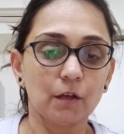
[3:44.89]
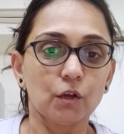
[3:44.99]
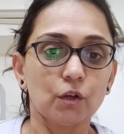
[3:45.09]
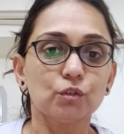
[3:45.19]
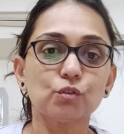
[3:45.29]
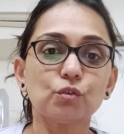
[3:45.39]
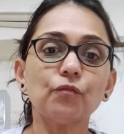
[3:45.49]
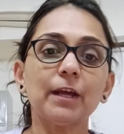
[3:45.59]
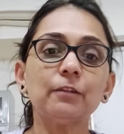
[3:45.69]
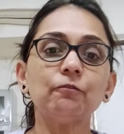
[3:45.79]
So
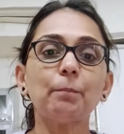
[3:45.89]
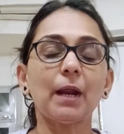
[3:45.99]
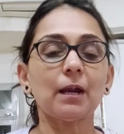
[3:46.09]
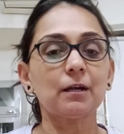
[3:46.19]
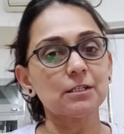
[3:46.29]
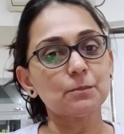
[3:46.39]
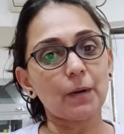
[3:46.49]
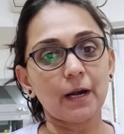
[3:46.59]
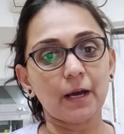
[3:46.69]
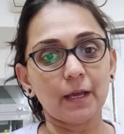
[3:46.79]
when we practice
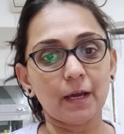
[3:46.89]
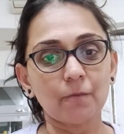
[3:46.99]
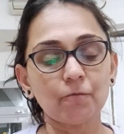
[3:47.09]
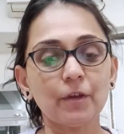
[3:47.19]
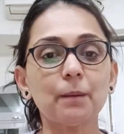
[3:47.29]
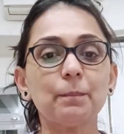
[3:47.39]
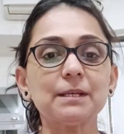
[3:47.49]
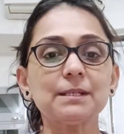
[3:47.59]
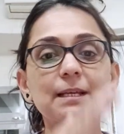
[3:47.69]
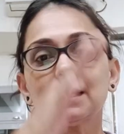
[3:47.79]
pranayama, we are
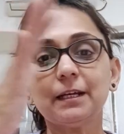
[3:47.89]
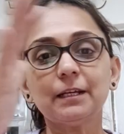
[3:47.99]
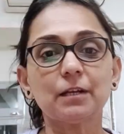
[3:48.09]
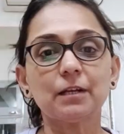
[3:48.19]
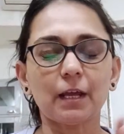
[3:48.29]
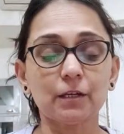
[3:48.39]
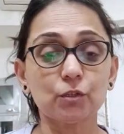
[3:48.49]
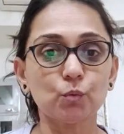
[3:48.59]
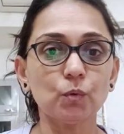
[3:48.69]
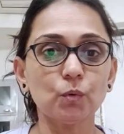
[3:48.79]
basically trying
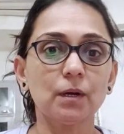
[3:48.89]
to